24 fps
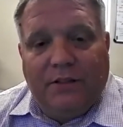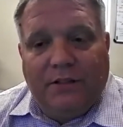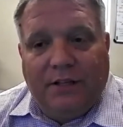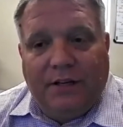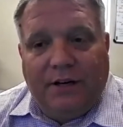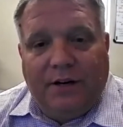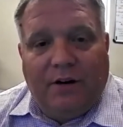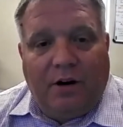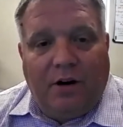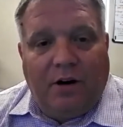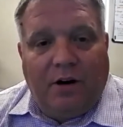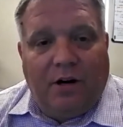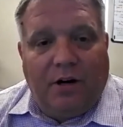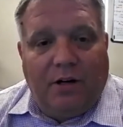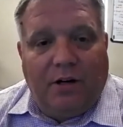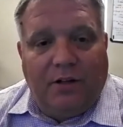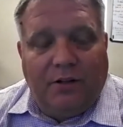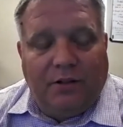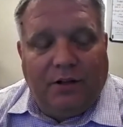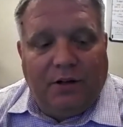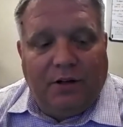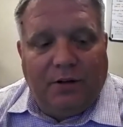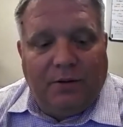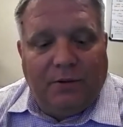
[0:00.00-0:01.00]
there are on
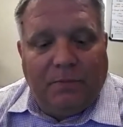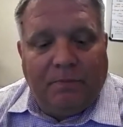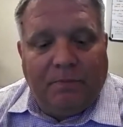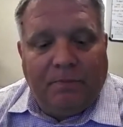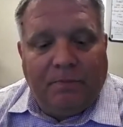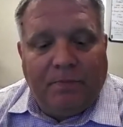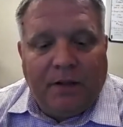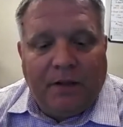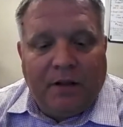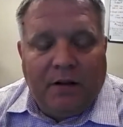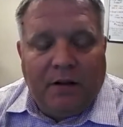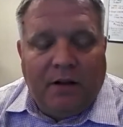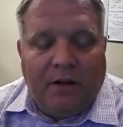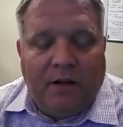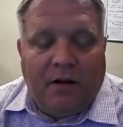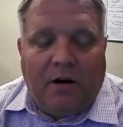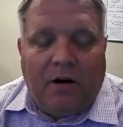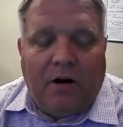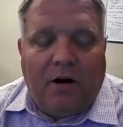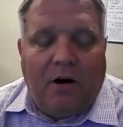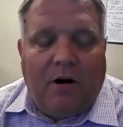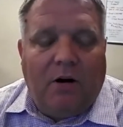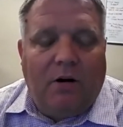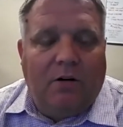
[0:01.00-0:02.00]
loan.
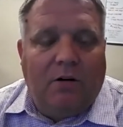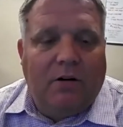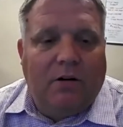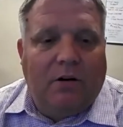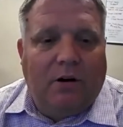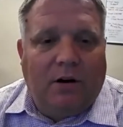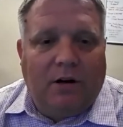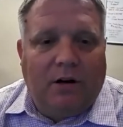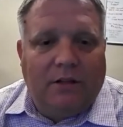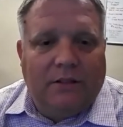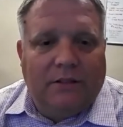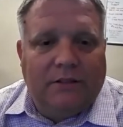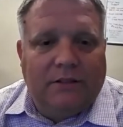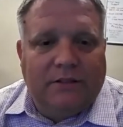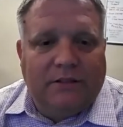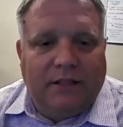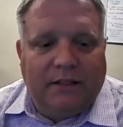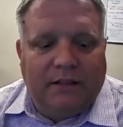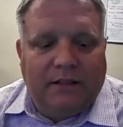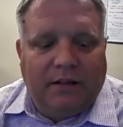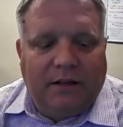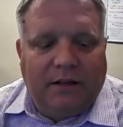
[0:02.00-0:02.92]
All cars that